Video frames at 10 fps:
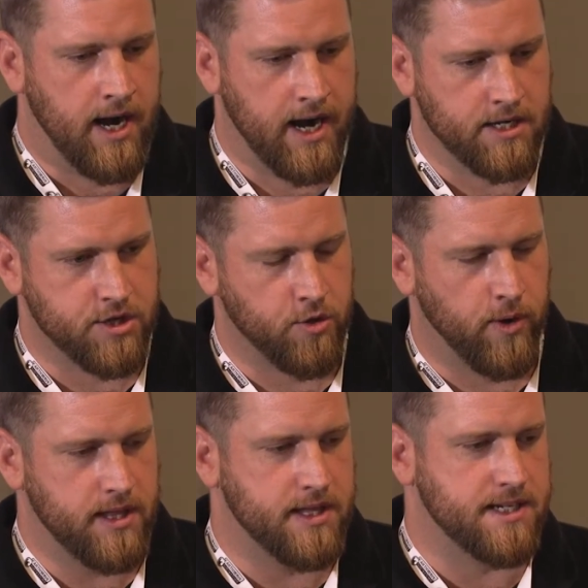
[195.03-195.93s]
So the
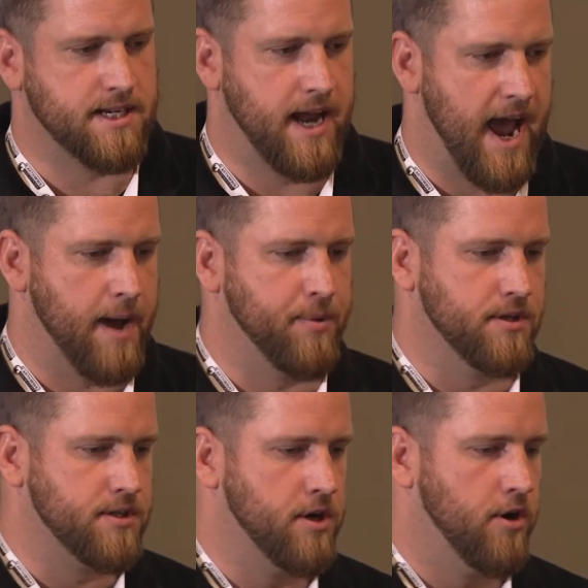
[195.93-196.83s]
way that this has
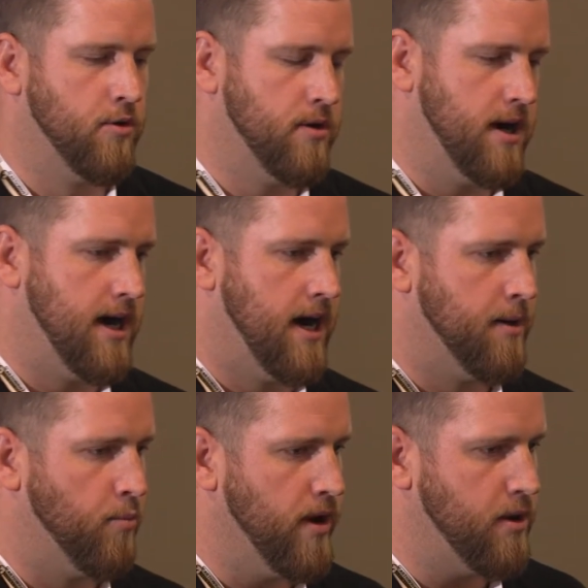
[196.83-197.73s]
happened,
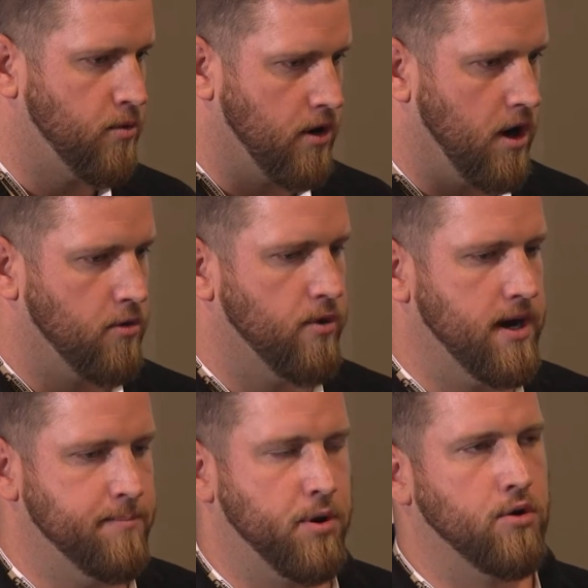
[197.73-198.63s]
we were
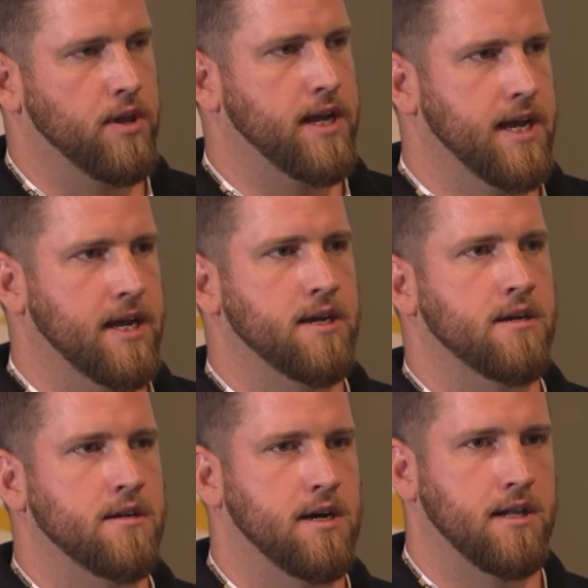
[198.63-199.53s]
already pulling
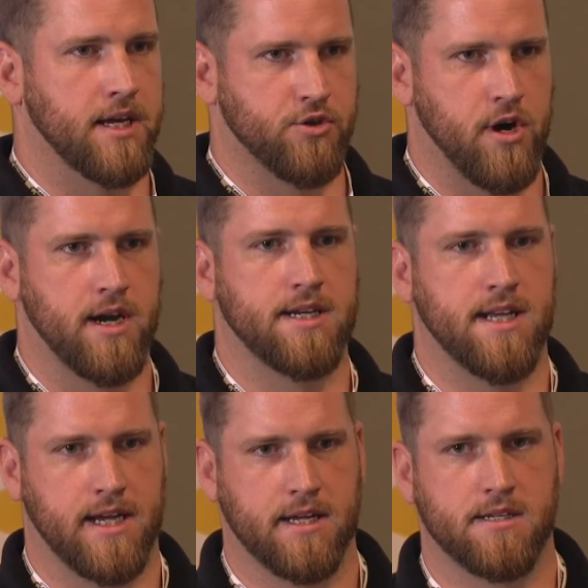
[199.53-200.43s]
in electronic
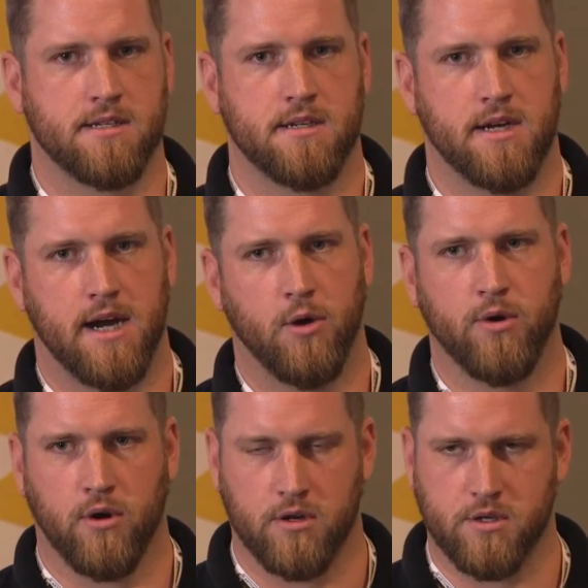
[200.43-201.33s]
tickets.
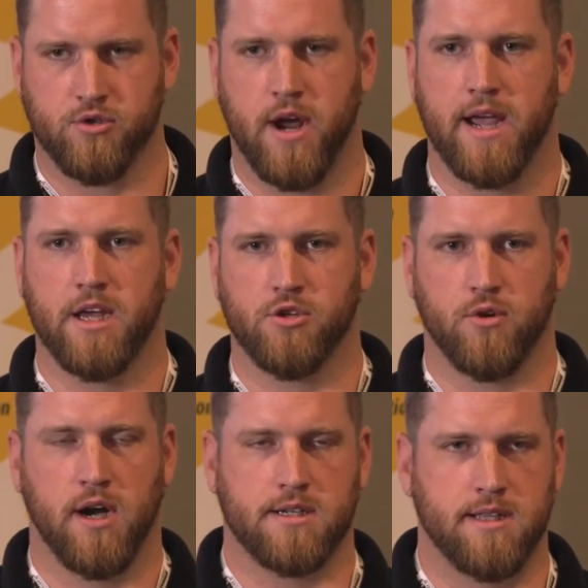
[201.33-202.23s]
We were also tracking
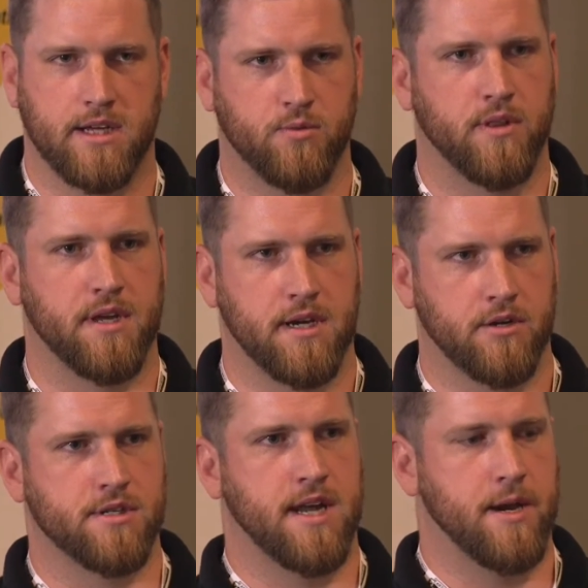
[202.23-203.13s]
trucks, and that's one thing to
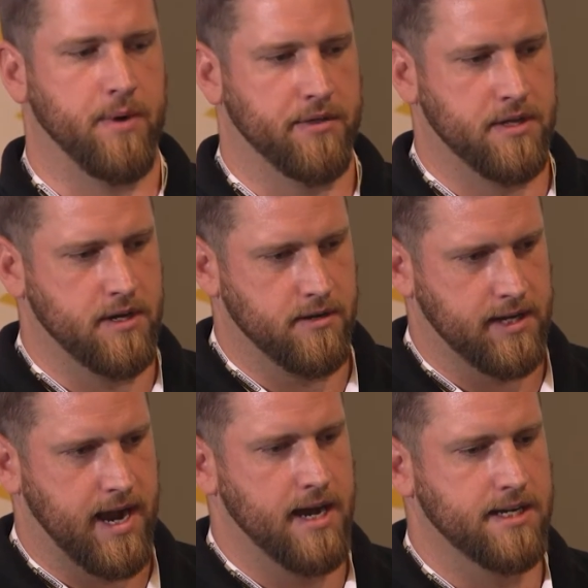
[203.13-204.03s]
understand about
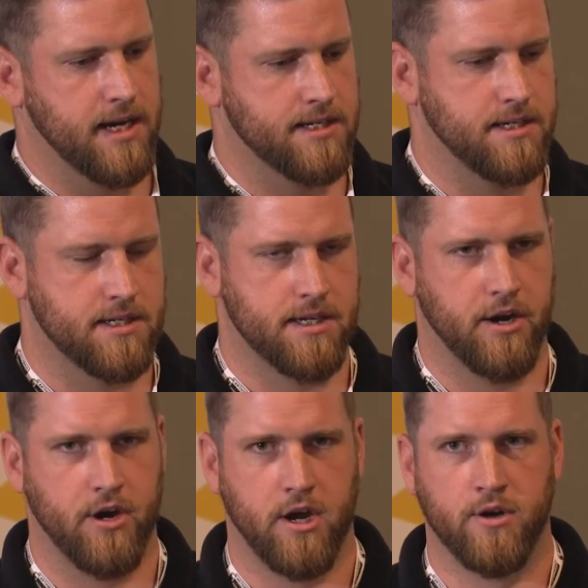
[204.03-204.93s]
the context of this
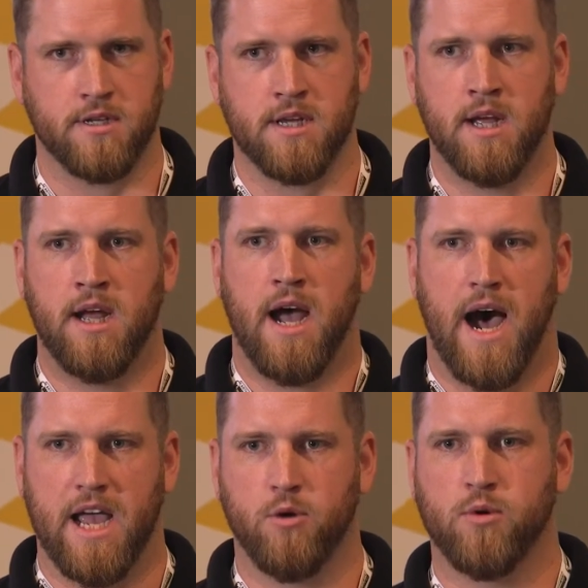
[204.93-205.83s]
scenario is
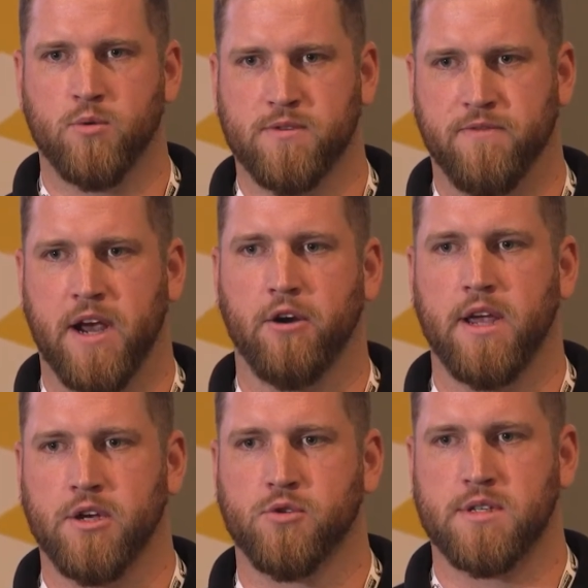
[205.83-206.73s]
Iowa was
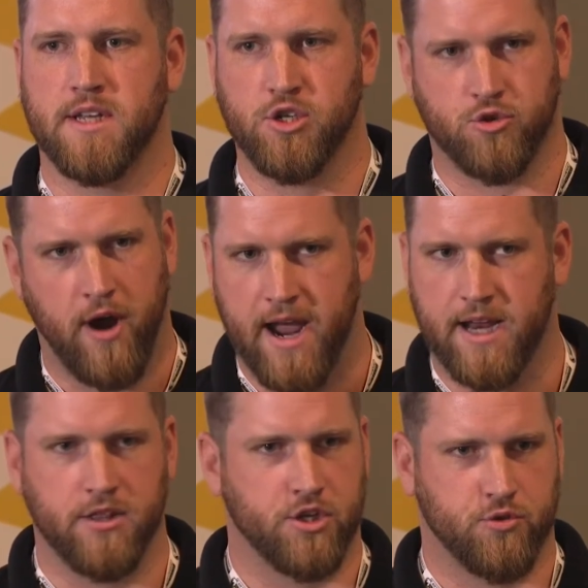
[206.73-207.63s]
very interested in
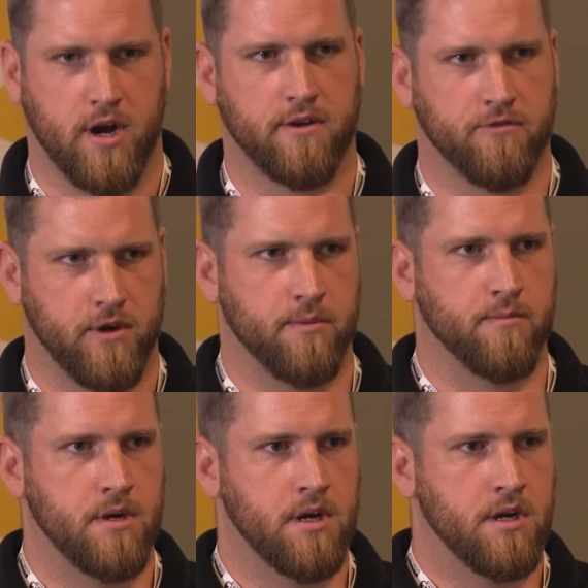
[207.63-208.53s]
tracking the truck
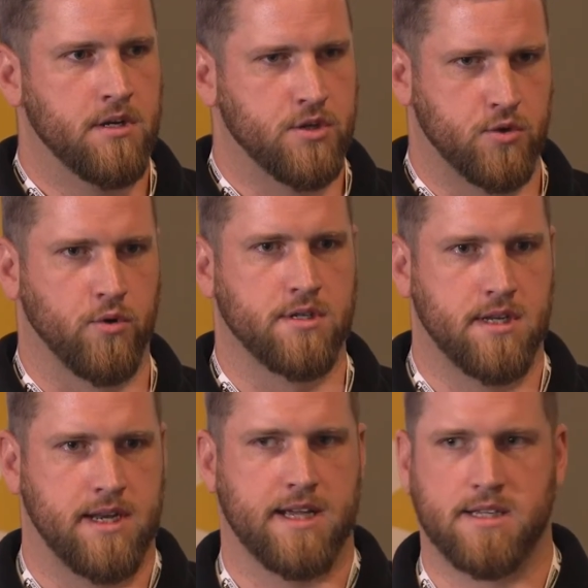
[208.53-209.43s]
from source
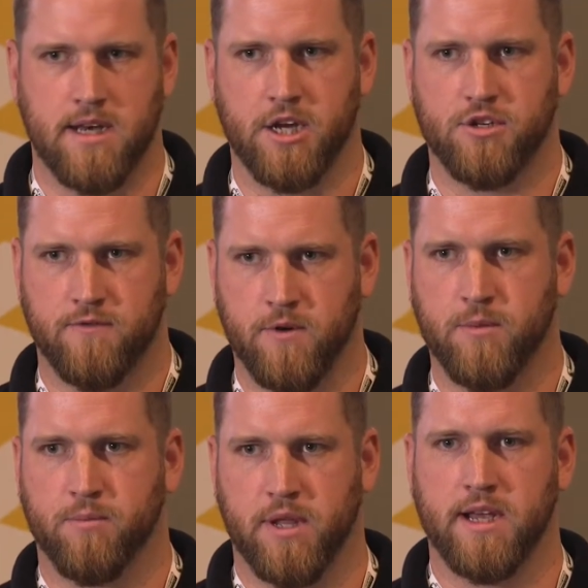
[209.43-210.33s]
to destination,
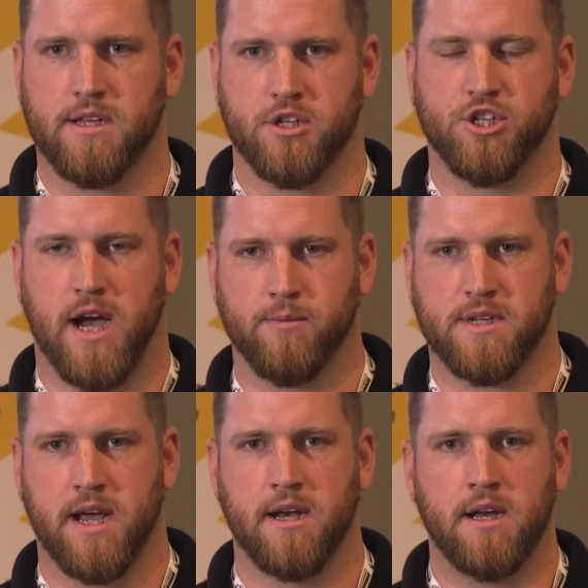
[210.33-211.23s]
from the plant to the job
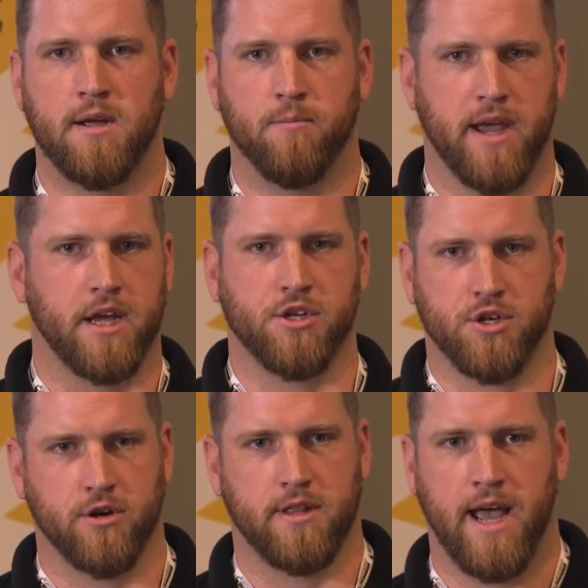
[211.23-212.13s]
site, making
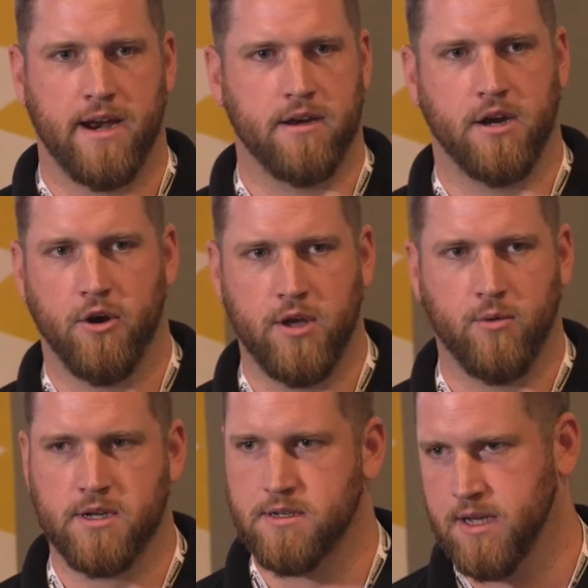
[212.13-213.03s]
sure that he
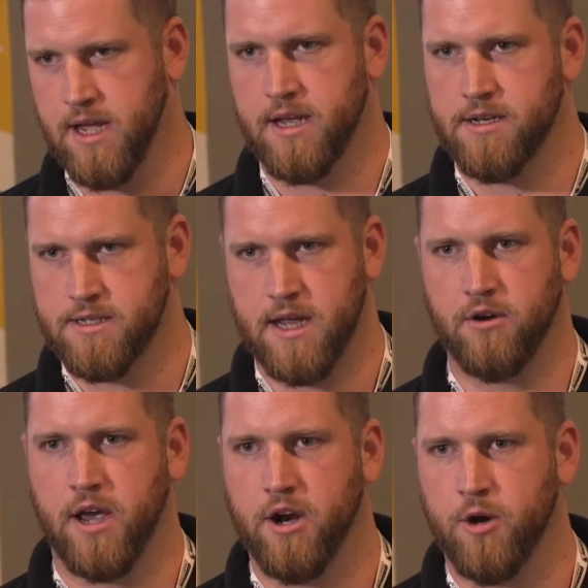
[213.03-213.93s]
wasn't kicking his
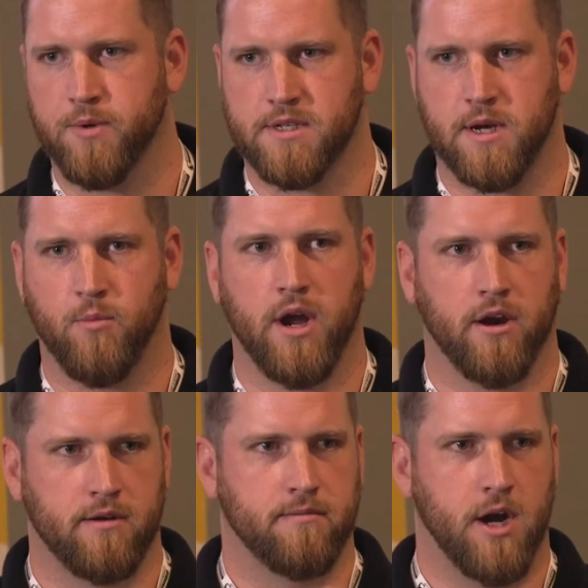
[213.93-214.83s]
tailgate open
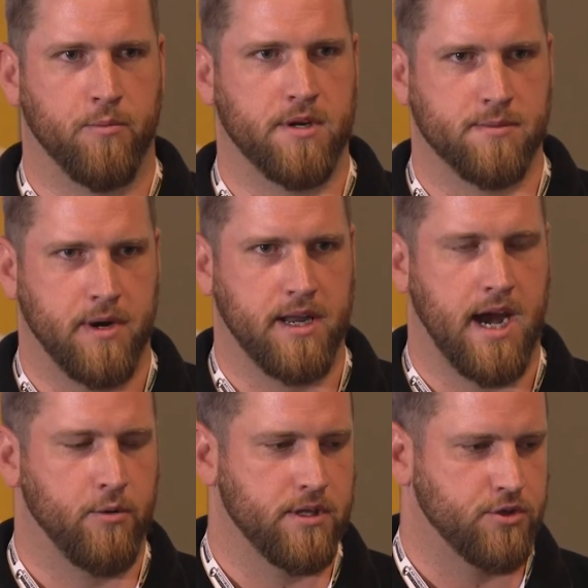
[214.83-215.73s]
somewhere and helping his
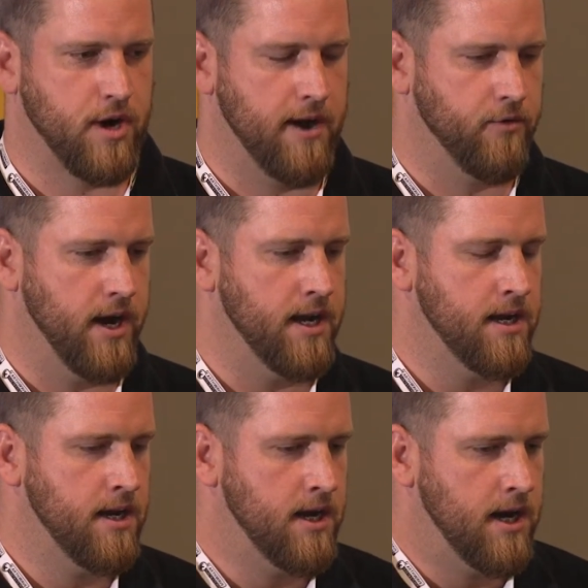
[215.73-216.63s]
buddy out with his driveway.
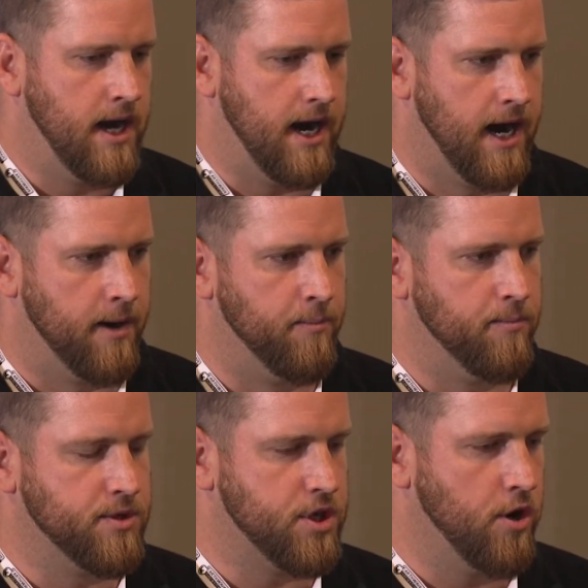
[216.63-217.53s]

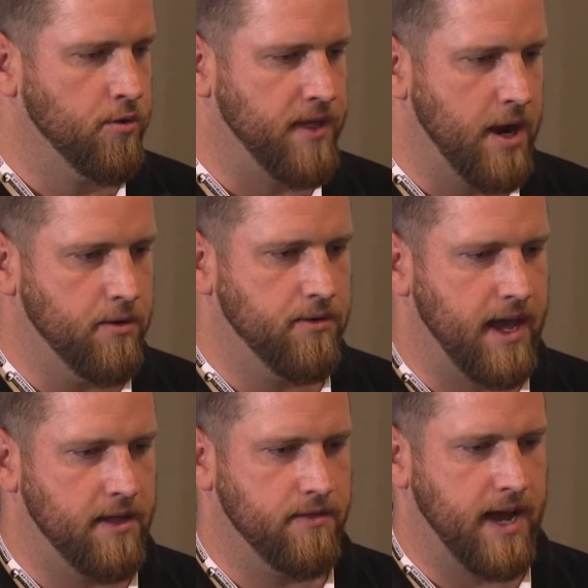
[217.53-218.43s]
So
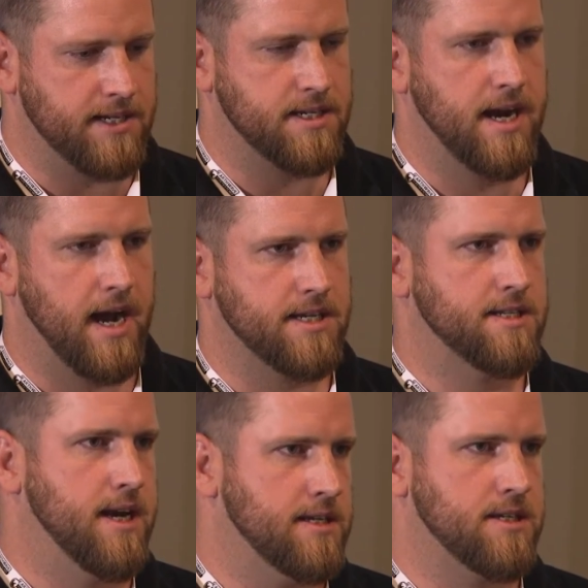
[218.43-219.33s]
that's
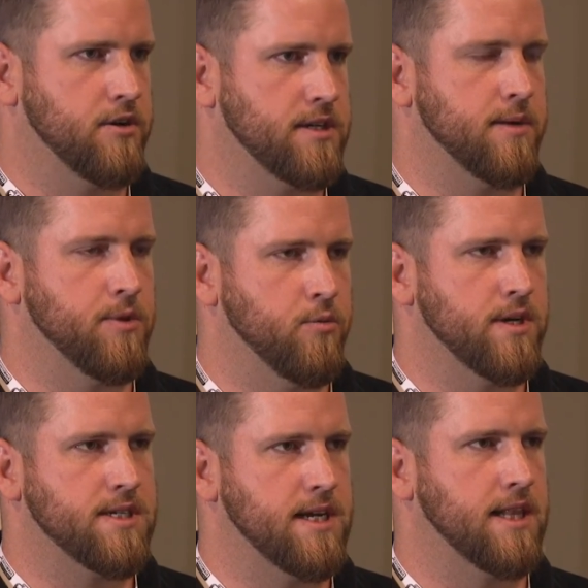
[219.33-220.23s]
not necessarily something
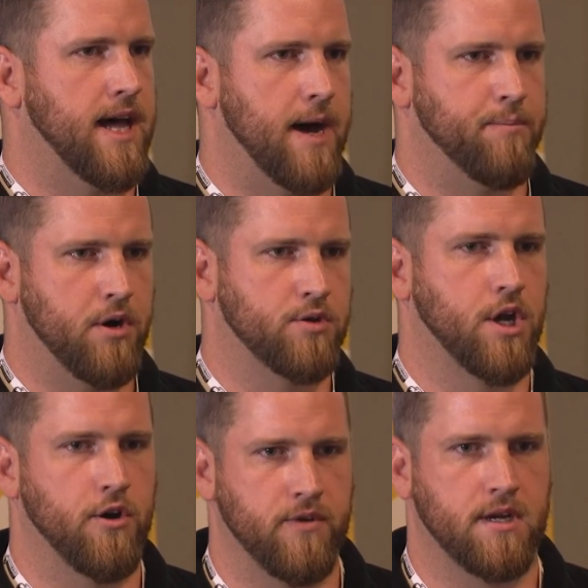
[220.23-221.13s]
we see a lot
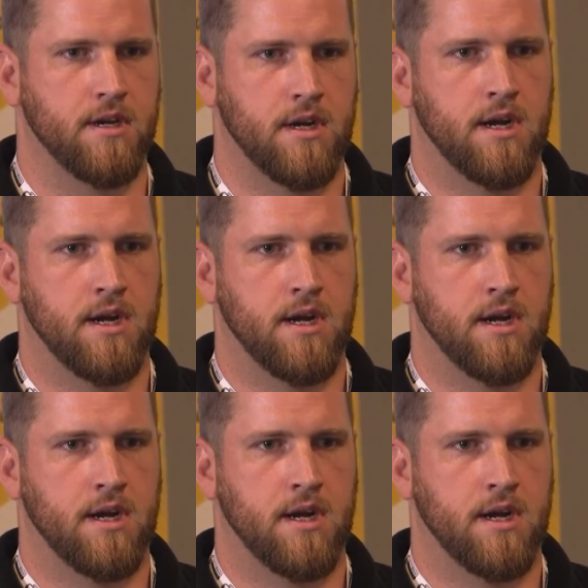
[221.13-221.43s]
post-COVID.